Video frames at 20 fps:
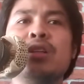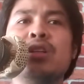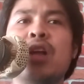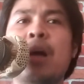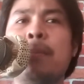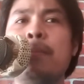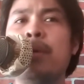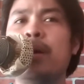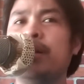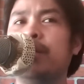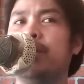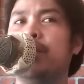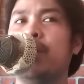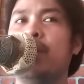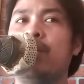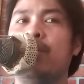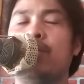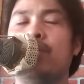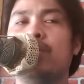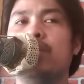Number
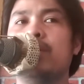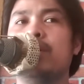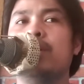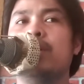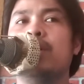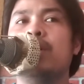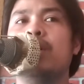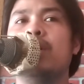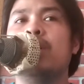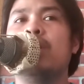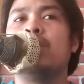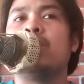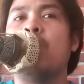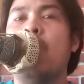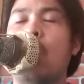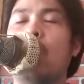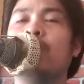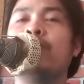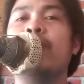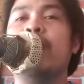two,
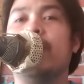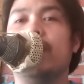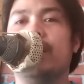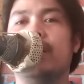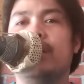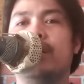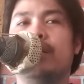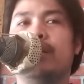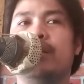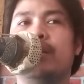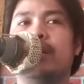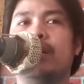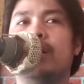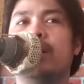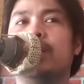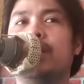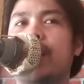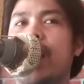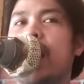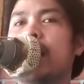COVID
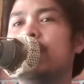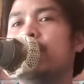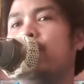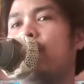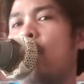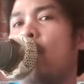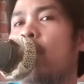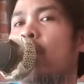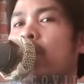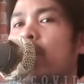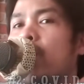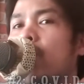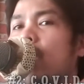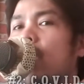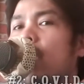stands for